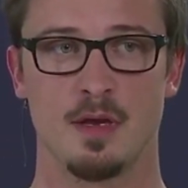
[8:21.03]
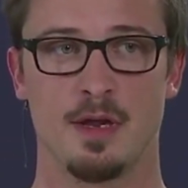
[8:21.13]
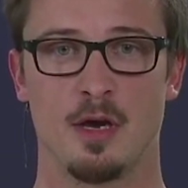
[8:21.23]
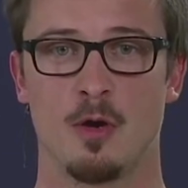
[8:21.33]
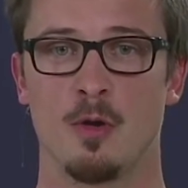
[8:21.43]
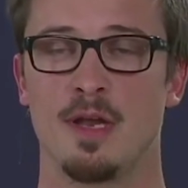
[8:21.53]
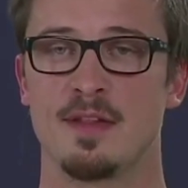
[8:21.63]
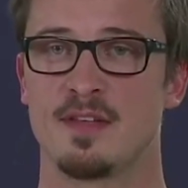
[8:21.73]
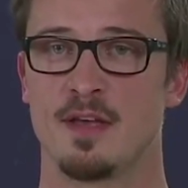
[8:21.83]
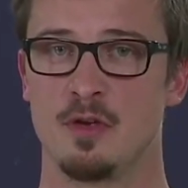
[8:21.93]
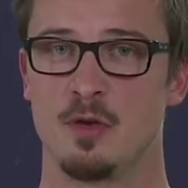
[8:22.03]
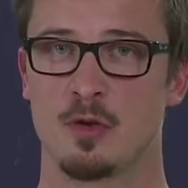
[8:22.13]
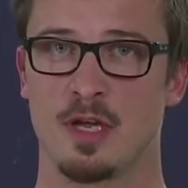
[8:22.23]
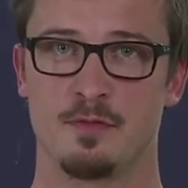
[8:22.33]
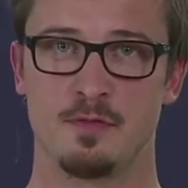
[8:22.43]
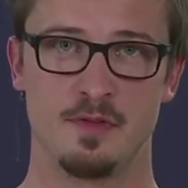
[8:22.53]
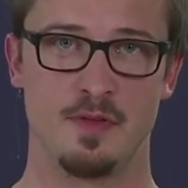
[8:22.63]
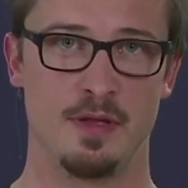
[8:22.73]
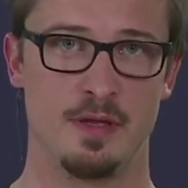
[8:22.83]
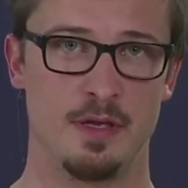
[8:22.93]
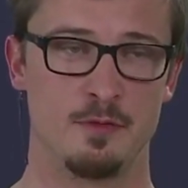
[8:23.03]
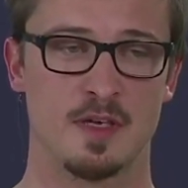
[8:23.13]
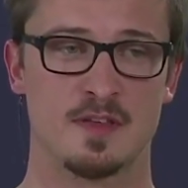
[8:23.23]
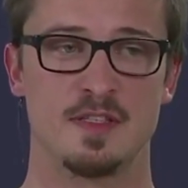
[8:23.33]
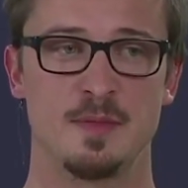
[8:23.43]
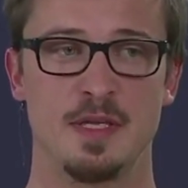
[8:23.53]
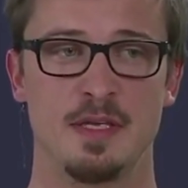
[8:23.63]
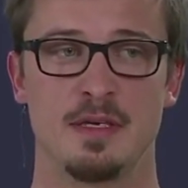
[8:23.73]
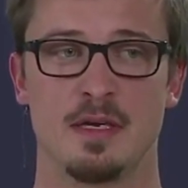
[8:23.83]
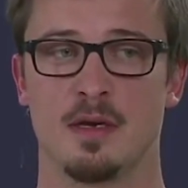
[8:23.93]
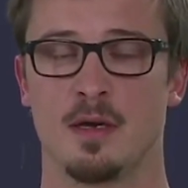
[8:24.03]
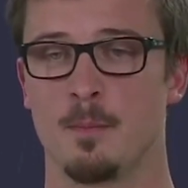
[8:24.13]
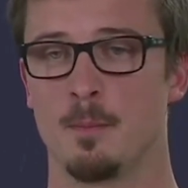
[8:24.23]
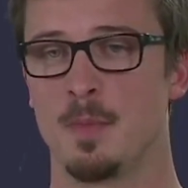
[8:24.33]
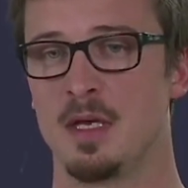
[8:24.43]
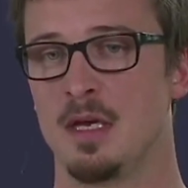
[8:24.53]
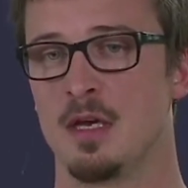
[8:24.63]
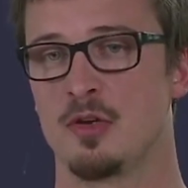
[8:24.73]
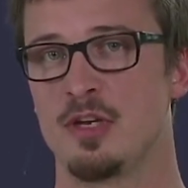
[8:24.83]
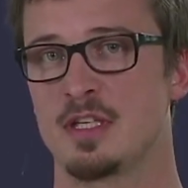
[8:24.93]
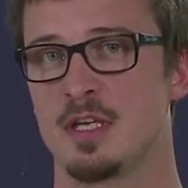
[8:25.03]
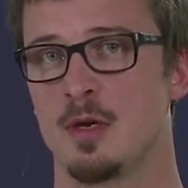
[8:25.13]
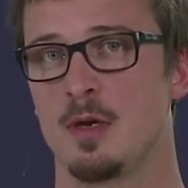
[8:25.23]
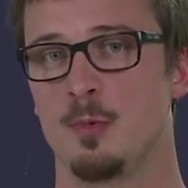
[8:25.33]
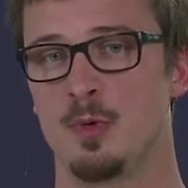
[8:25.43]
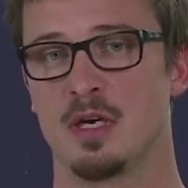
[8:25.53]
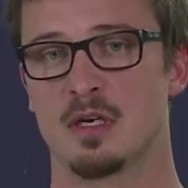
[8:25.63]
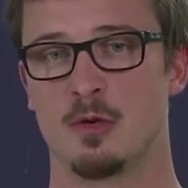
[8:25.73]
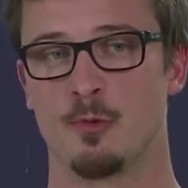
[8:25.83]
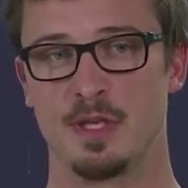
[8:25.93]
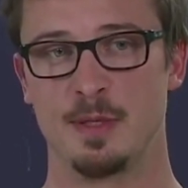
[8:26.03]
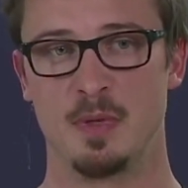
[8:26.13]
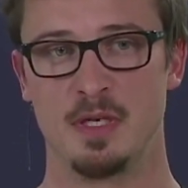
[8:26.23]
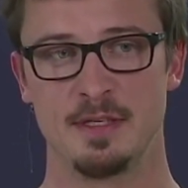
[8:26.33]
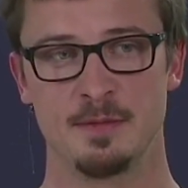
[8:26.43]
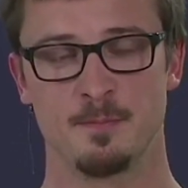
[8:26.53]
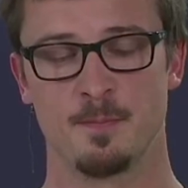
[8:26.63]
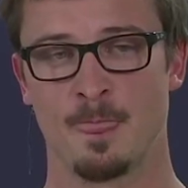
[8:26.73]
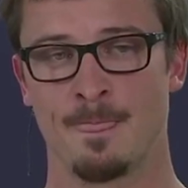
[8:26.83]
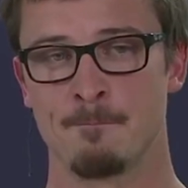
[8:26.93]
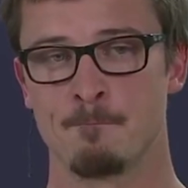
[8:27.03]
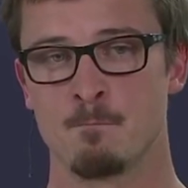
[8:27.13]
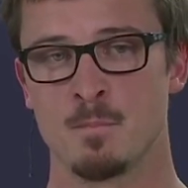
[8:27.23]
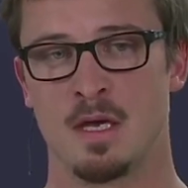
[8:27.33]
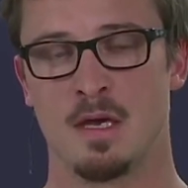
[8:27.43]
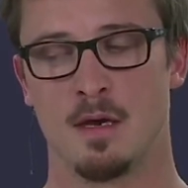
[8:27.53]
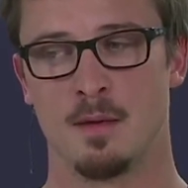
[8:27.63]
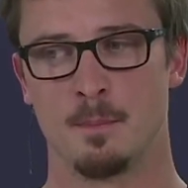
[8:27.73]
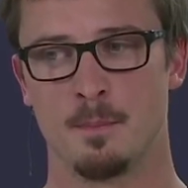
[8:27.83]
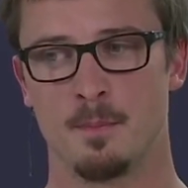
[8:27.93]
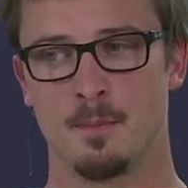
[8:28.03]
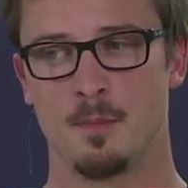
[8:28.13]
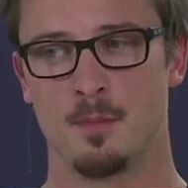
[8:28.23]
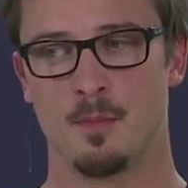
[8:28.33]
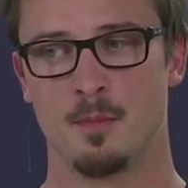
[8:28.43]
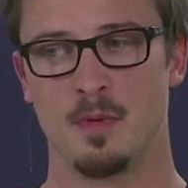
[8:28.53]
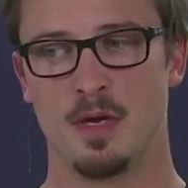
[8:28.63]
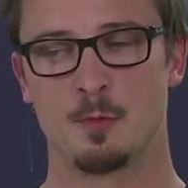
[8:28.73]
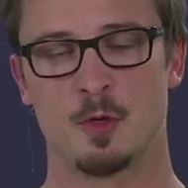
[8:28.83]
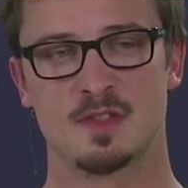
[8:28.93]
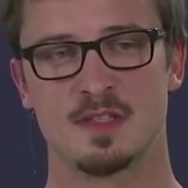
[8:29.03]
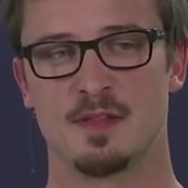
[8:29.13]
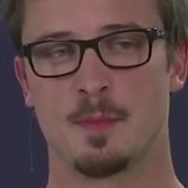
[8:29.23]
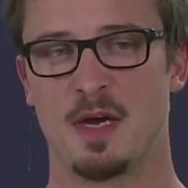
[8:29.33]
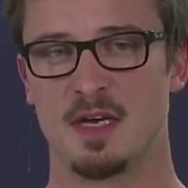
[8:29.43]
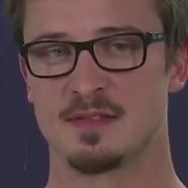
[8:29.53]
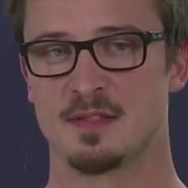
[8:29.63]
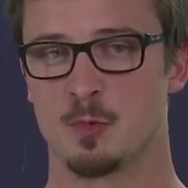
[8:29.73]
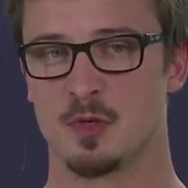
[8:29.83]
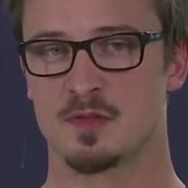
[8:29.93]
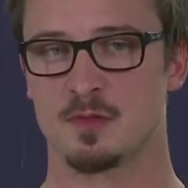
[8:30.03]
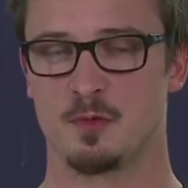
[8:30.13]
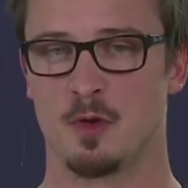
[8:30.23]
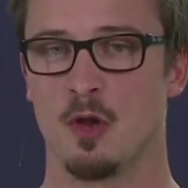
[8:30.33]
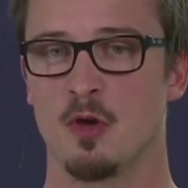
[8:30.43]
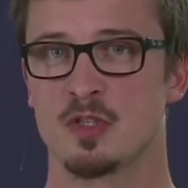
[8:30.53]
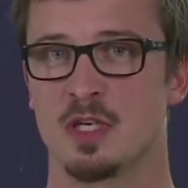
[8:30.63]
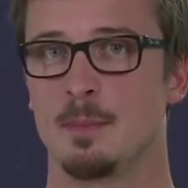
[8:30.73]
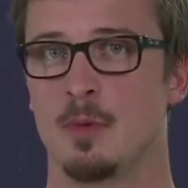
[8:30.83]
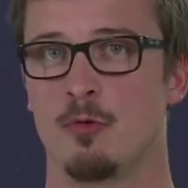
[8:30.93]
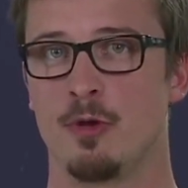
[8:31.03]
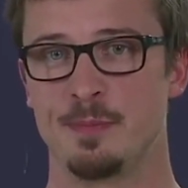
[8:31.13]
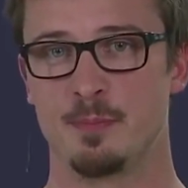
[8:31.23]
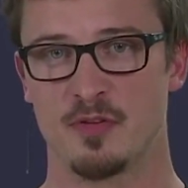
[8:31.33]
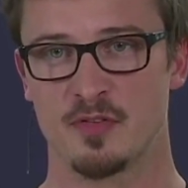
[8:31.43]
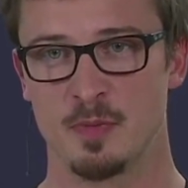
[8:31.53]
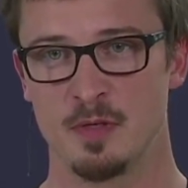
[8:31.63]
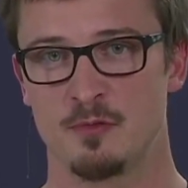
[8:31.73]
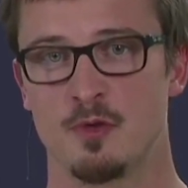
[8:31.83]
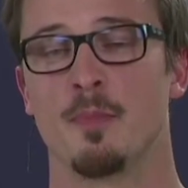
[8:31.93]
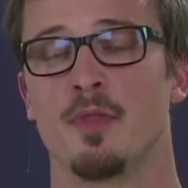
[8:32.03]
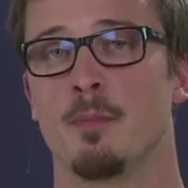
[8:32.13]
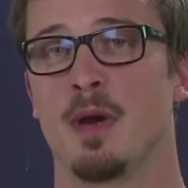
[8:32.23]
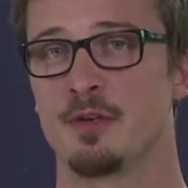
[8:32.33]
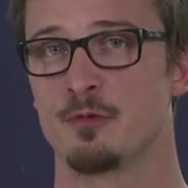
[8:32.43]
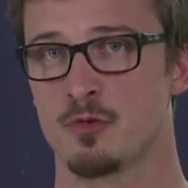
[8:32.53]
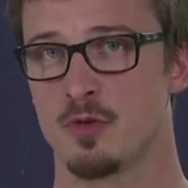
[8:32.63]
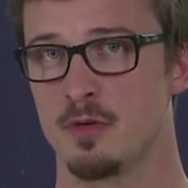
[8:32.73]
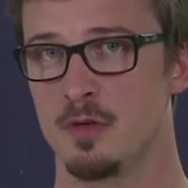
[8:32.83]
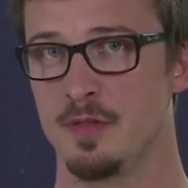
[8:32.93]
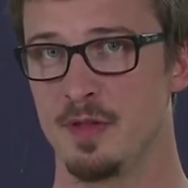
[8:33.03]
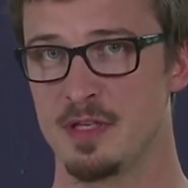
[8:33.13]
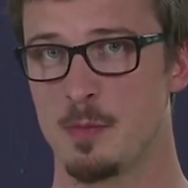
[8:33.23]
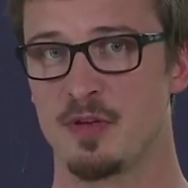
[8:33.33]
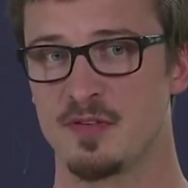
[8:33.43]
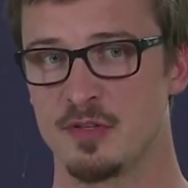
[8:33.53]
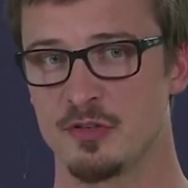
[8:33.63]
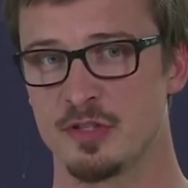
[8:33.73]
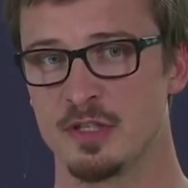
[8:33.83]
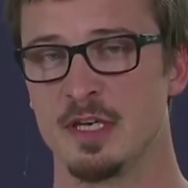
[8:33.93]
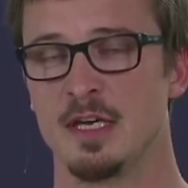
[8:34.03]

Now let's have a look at the InfluxDB connector we are currently building. It was in the past, it was for a long time already possible from the microcore in the Enterprise Edition